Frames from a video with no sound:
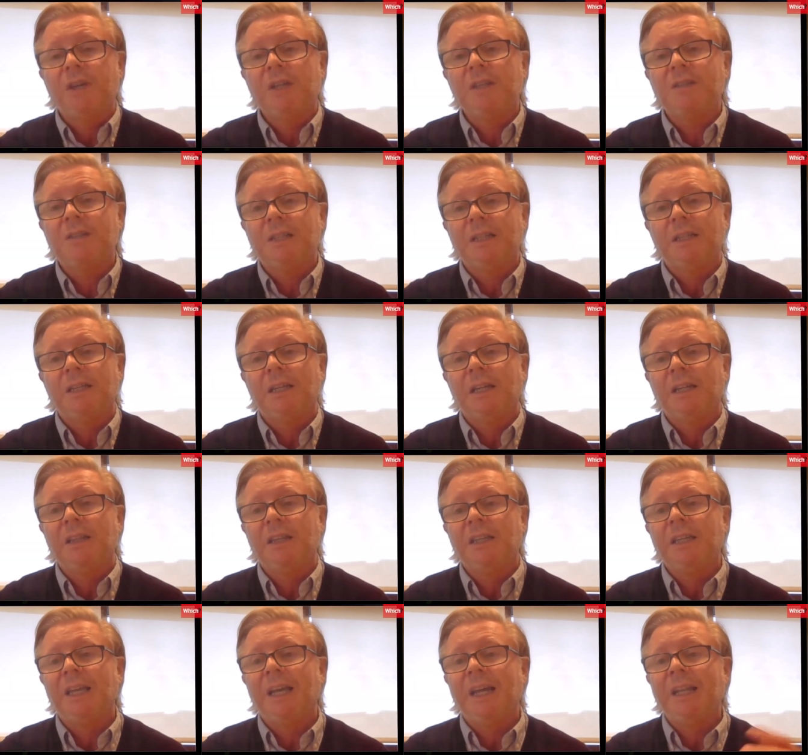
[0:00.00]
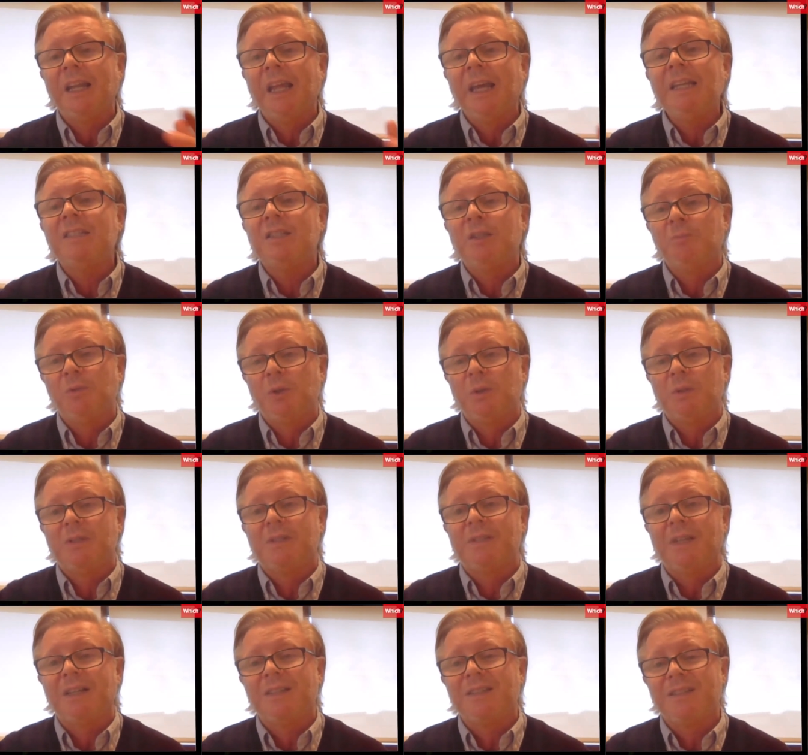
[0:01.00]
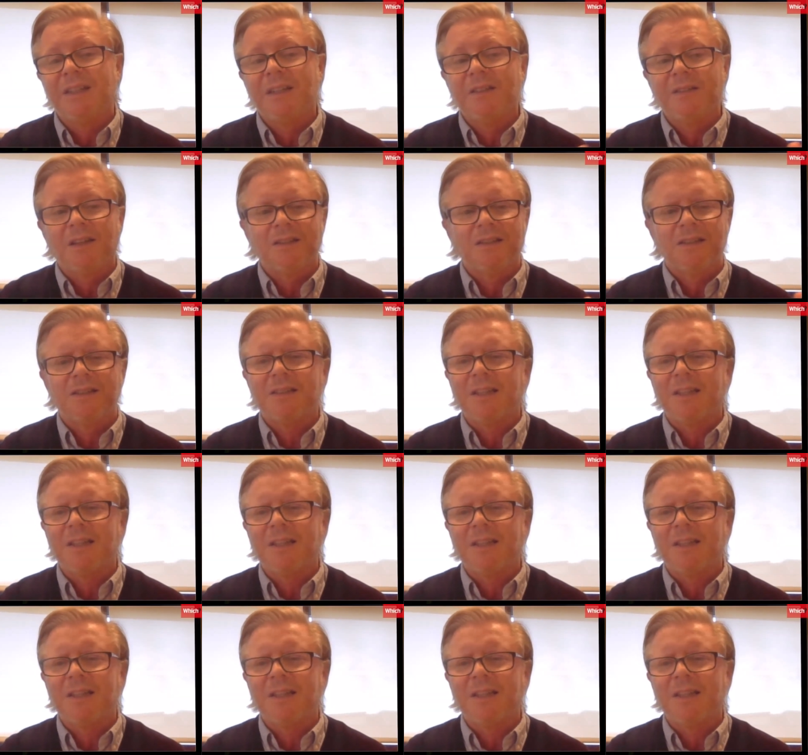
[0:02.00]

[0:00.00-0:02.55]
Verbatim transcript: Firstly, in the innate immune cells, these are